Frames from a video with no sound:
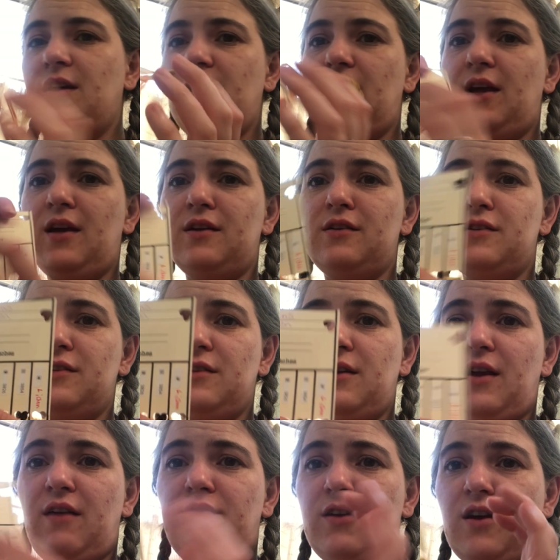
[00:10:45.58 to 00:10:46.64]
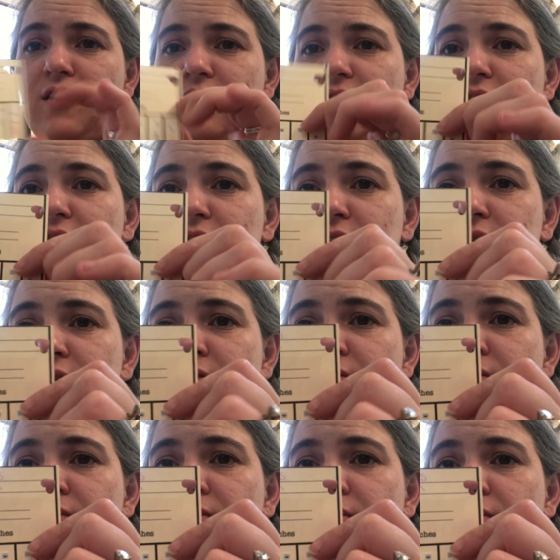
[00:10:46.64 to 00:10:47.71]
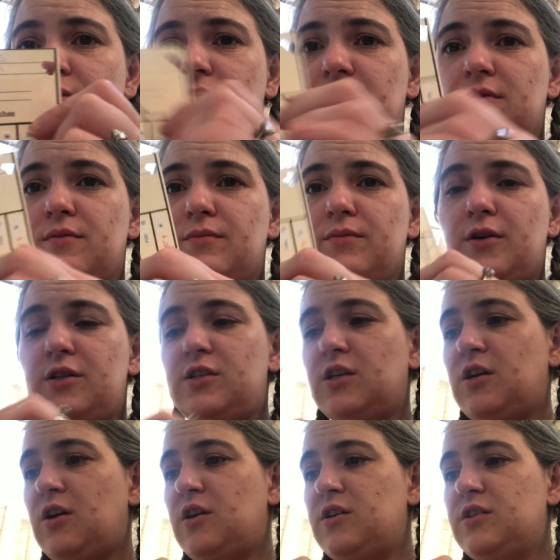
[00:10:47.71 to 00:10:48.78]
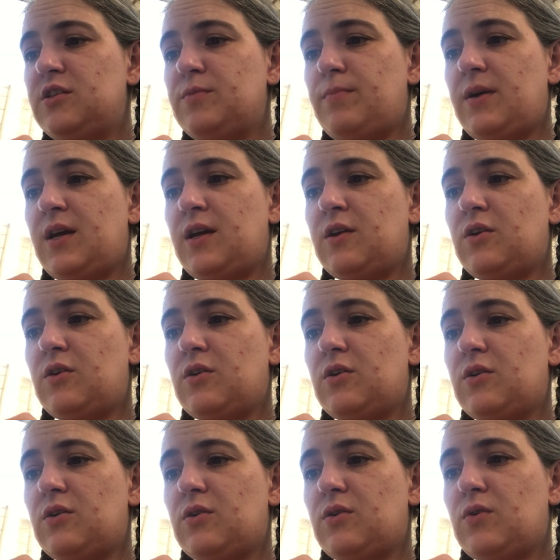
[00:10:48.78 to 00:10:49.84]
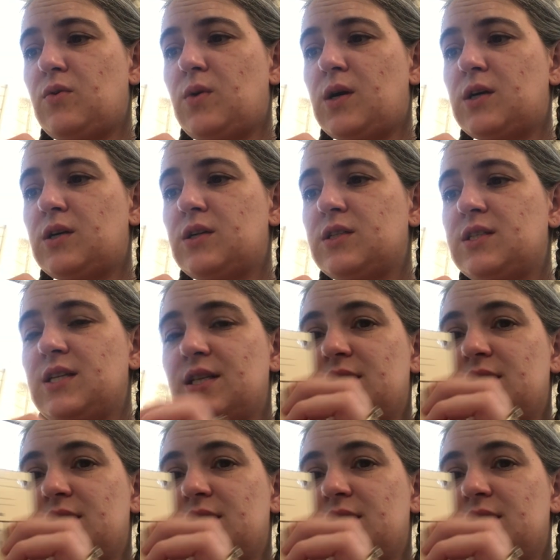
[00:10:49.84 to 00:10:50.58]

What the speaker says: And I've got these project cards by Quirks and